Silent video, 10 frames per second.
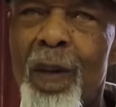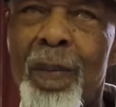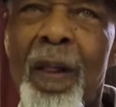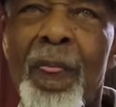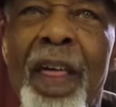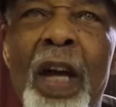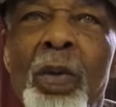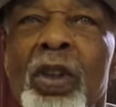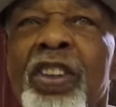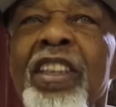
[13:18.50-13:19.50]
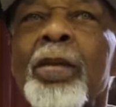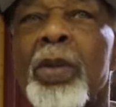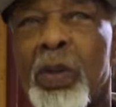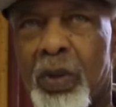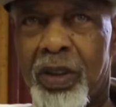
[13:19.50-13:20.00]
But they were
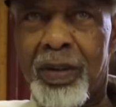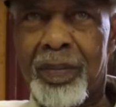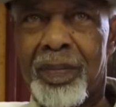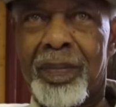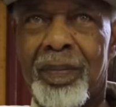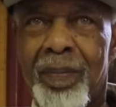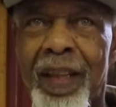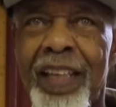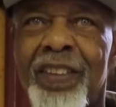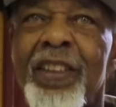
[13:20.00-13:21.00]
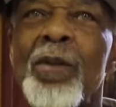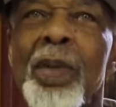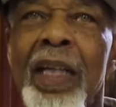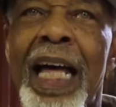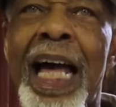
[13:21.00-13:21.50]
symbols. They
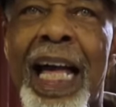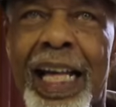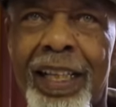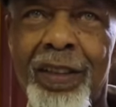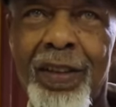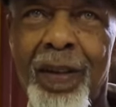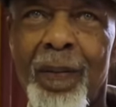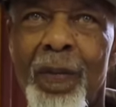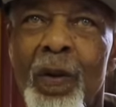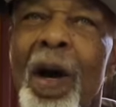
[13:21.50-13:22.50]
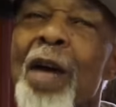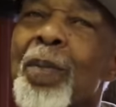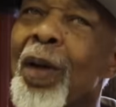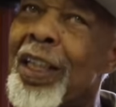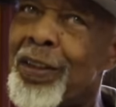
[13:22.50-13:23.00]
symbolized the white
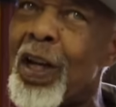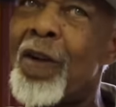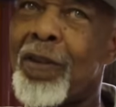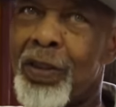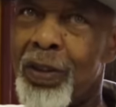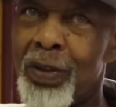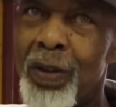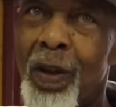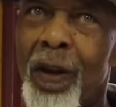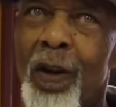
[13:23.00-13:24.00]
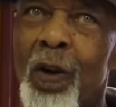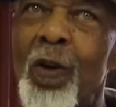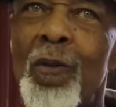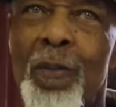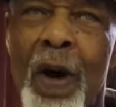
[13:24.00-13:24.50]
police officers
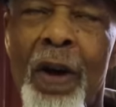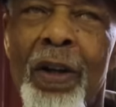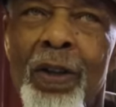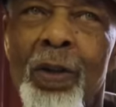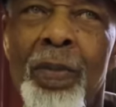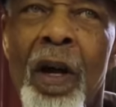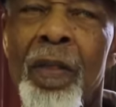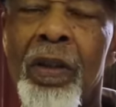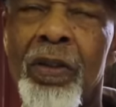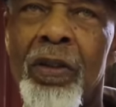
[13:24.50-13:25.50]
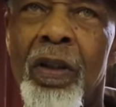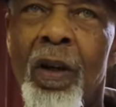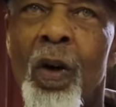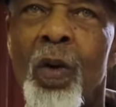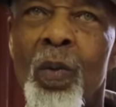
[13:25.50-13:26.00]
who murdered the brothers
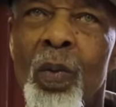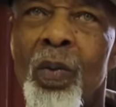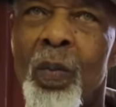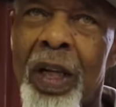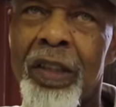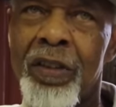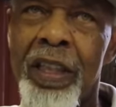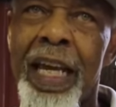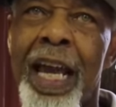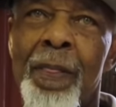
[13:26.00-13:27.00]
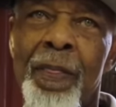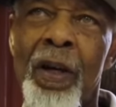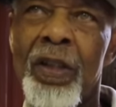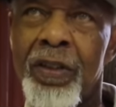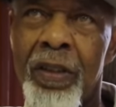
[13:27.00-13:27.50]
on Wednesday and
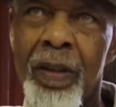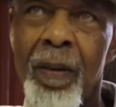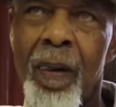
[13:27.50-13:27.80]
Thursday.